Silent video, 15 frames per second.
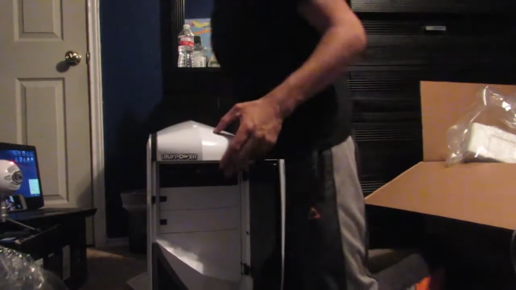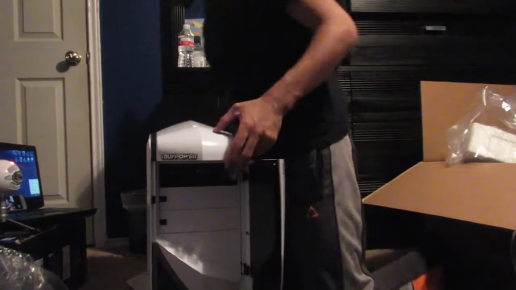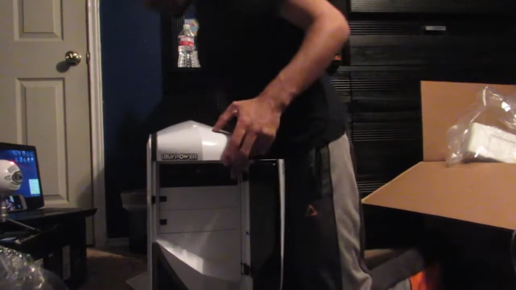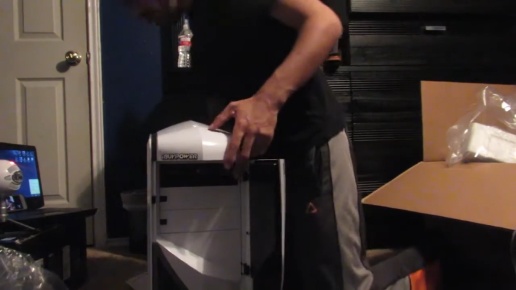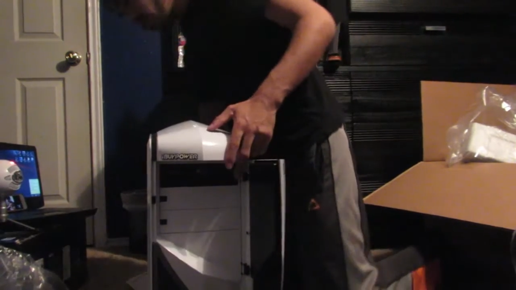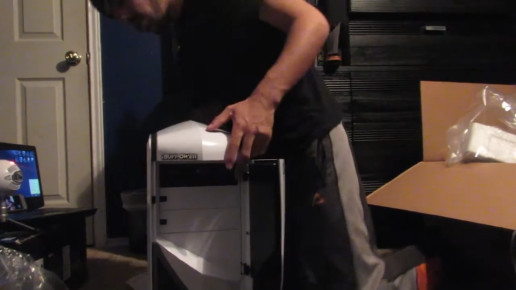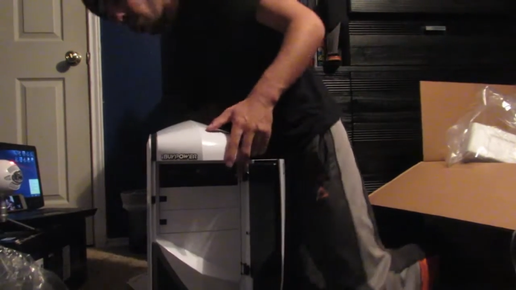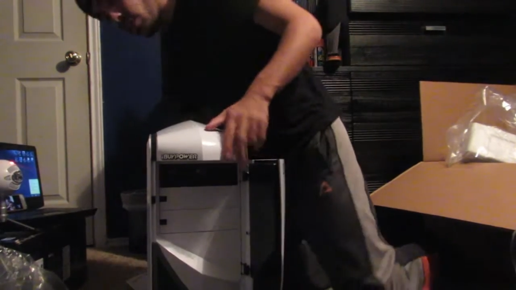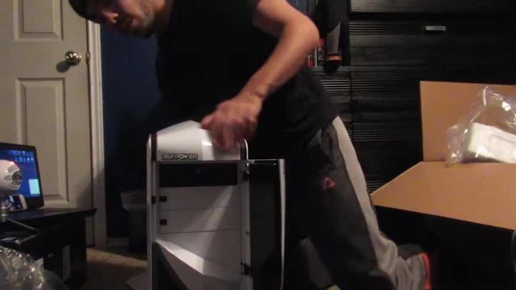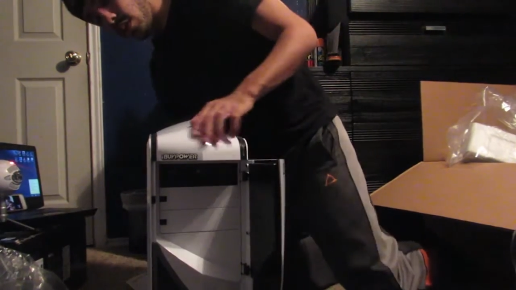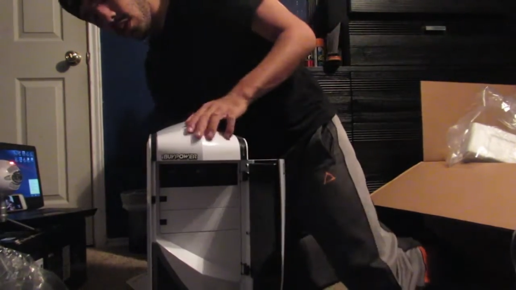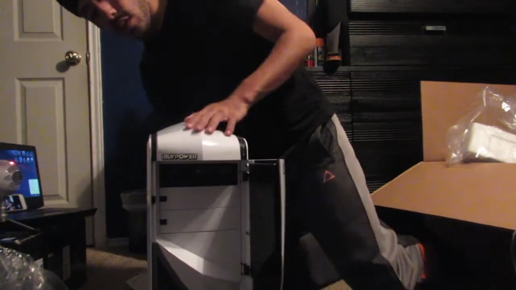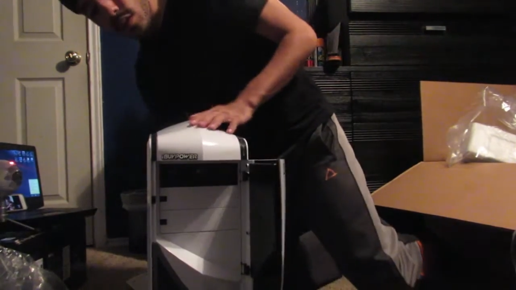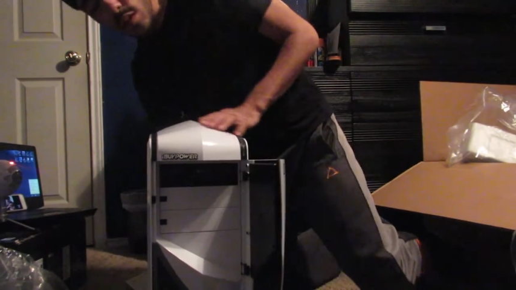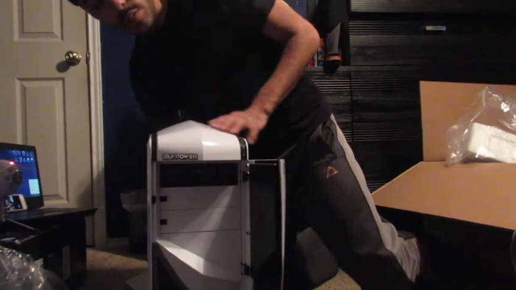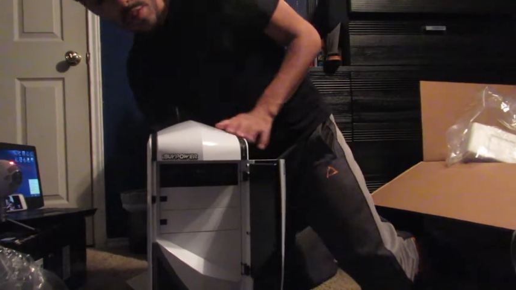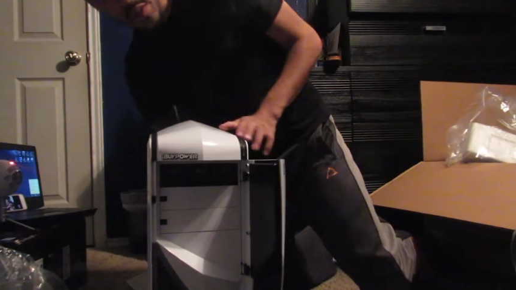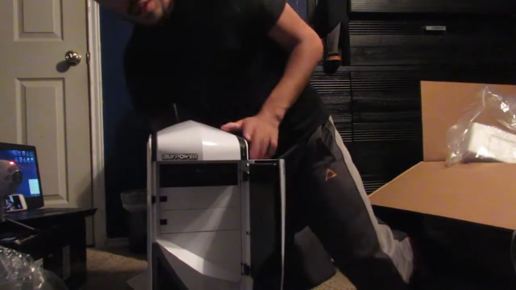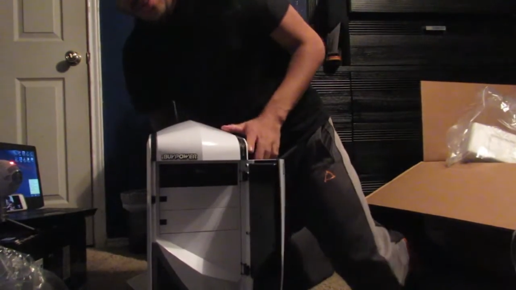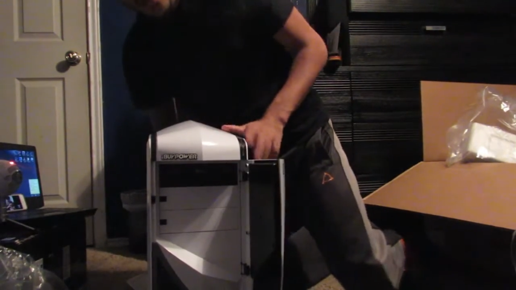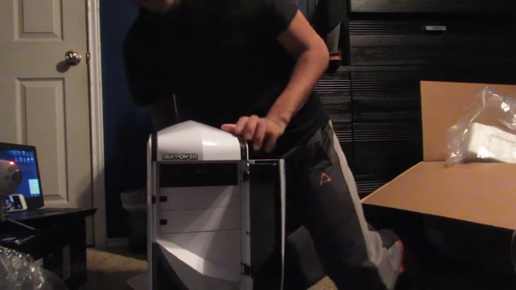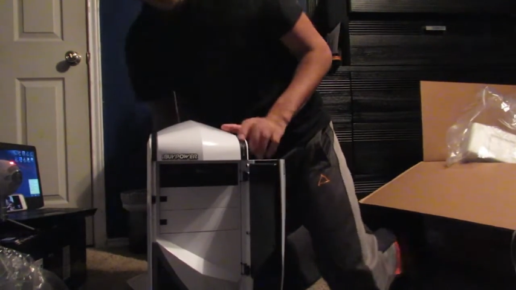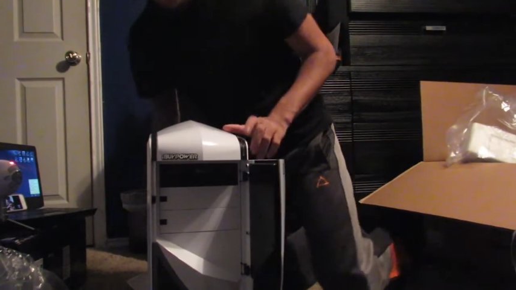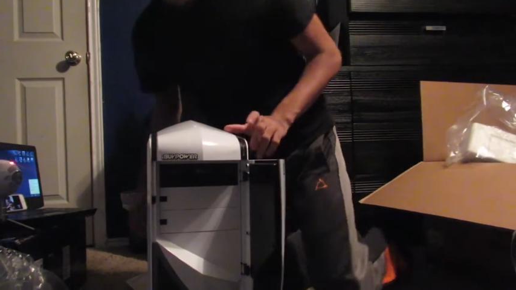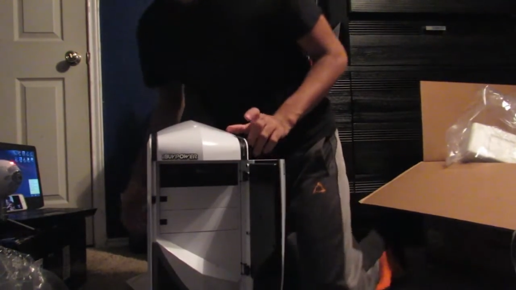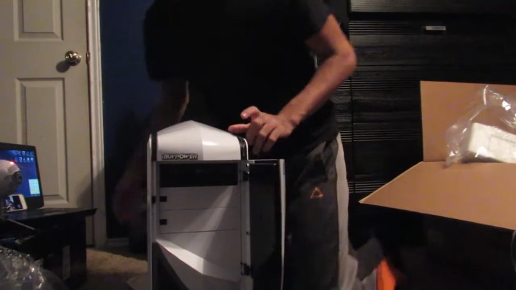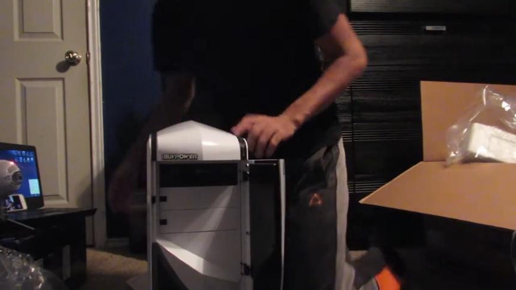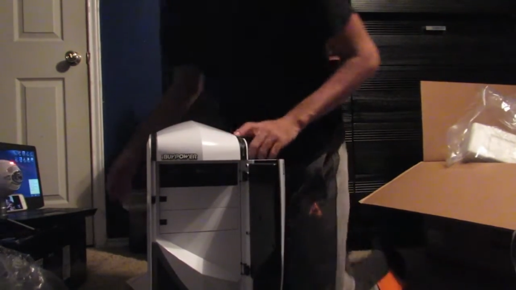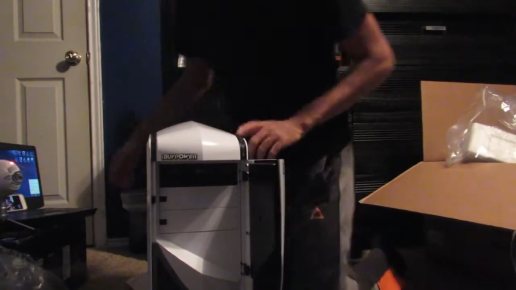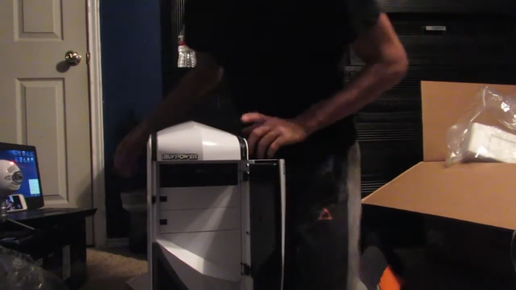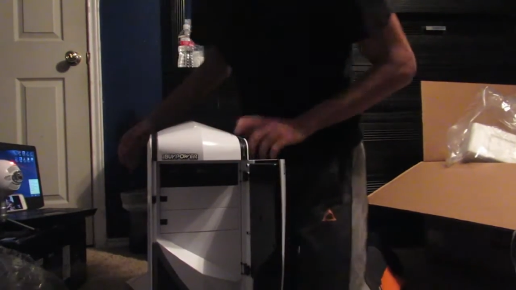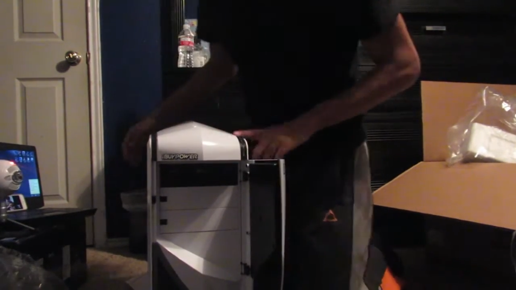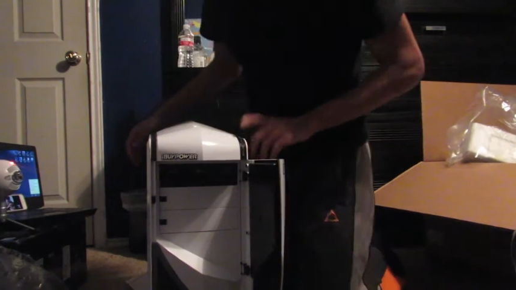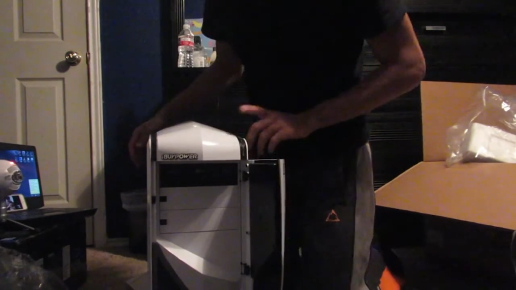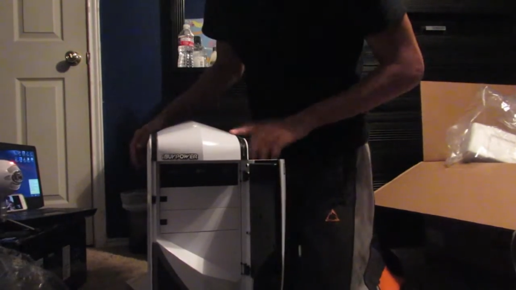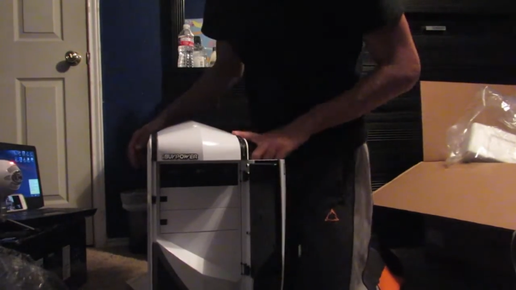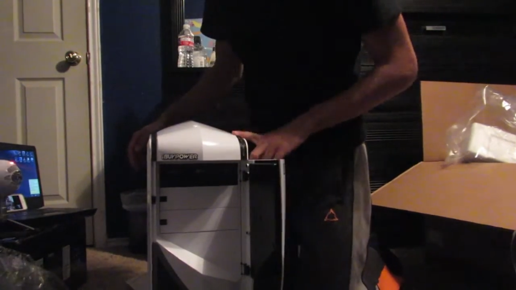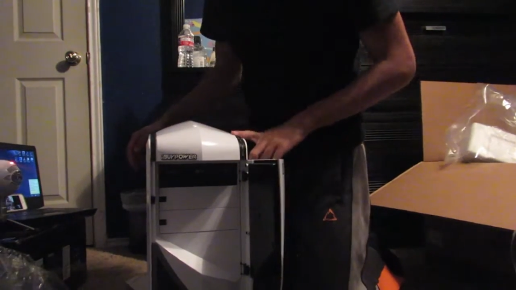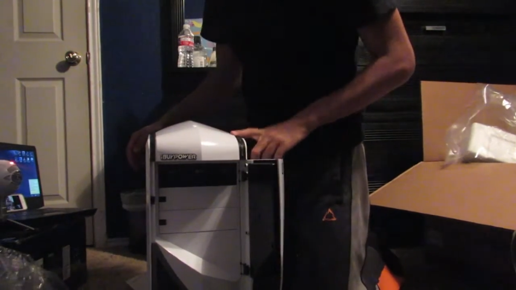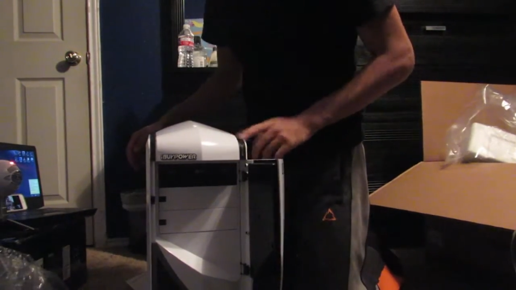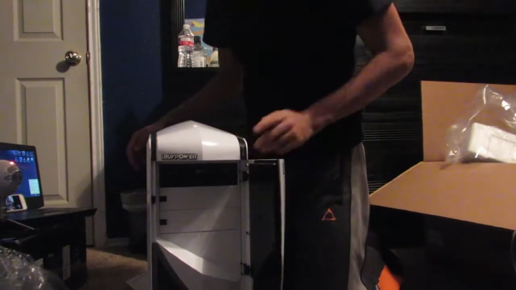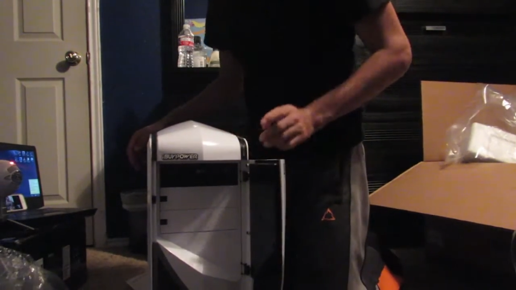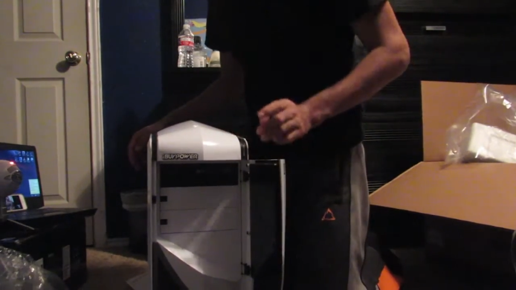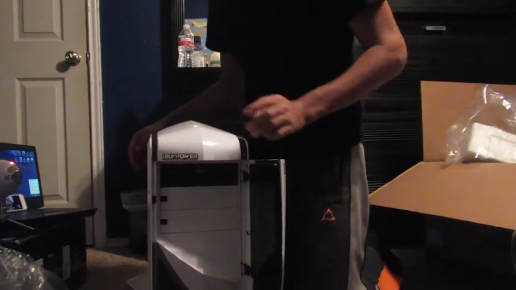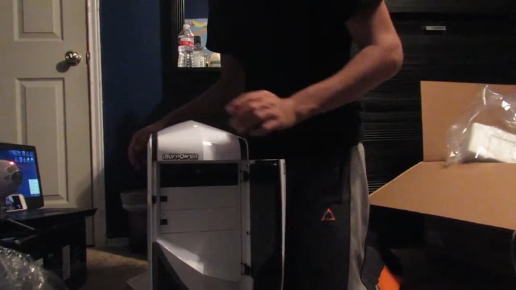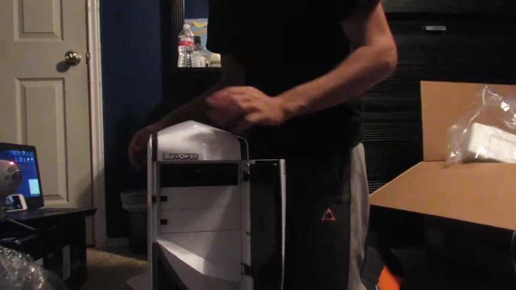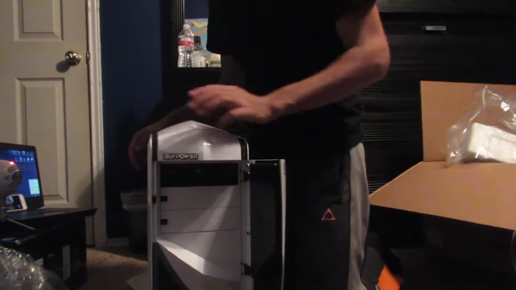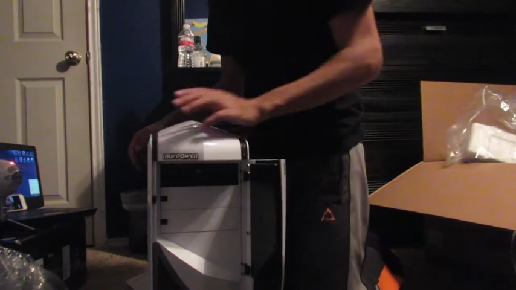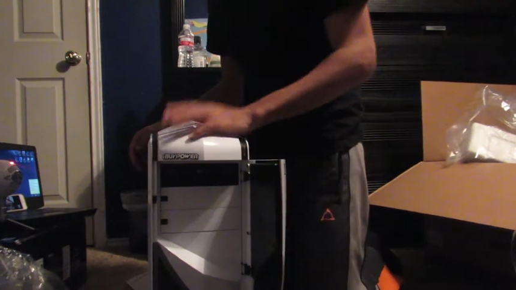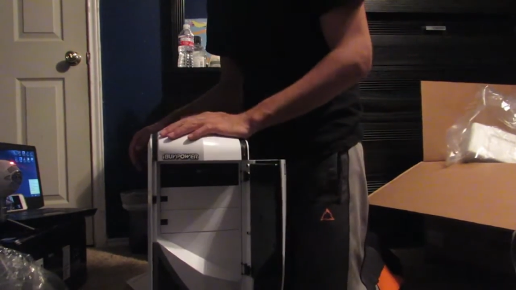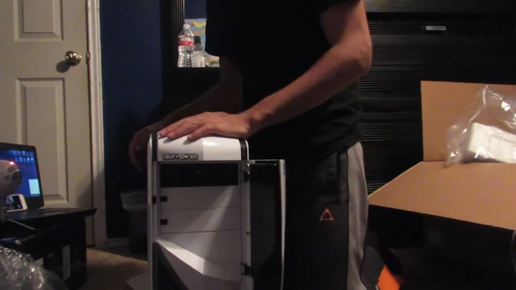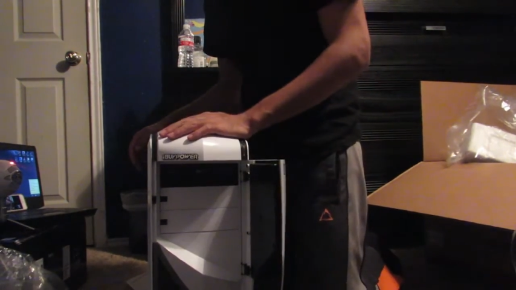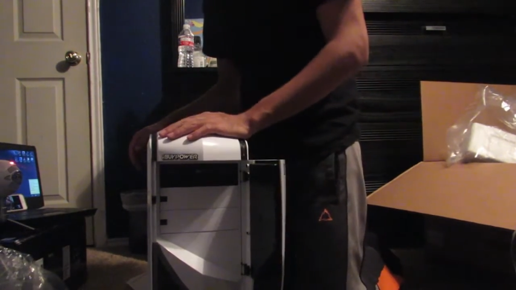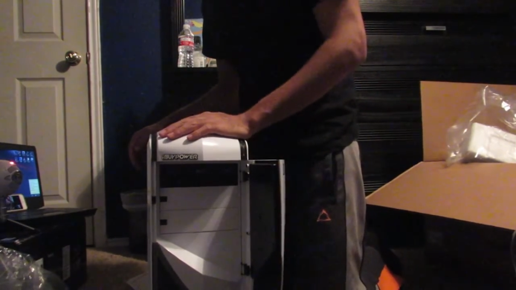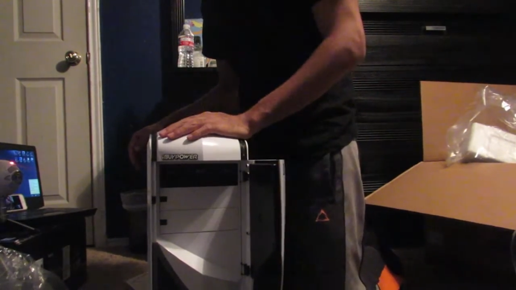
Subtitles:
(no speaker visible)